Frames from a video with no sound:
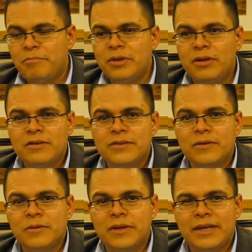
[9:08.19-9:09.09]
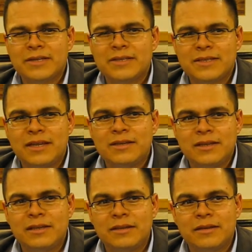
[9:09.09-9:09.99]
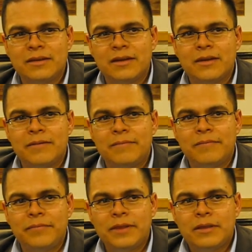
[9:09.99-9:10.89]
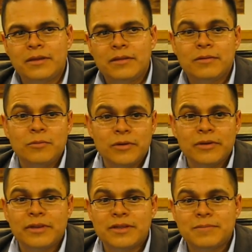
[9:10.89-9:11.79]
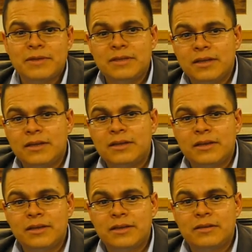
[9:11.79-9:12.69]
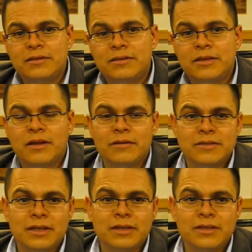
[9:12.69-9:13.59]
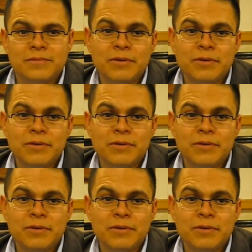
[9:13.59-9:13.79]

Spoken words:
but also extending the work that's been done in Chicano studies,